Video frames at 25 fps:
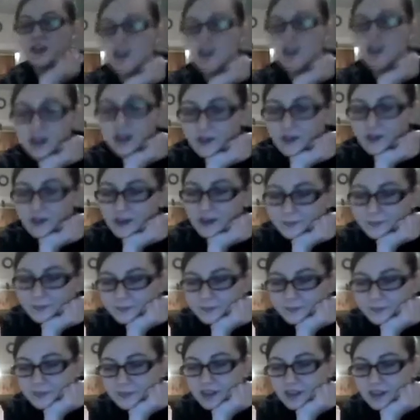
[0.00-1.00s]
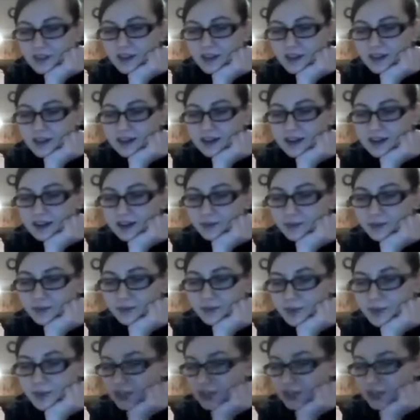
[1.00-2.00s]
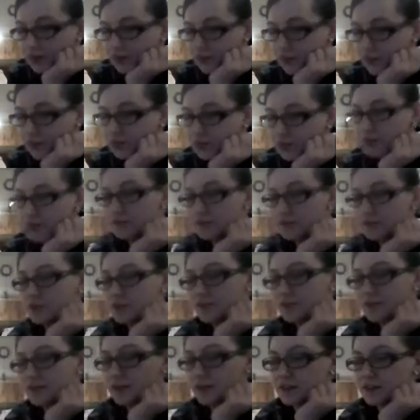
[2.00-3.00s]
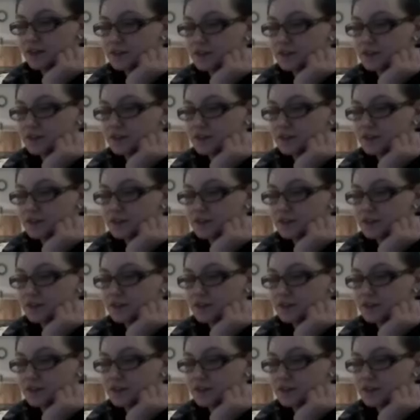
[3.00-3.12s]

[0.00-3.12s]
Okay. Put your thumb to your fingers.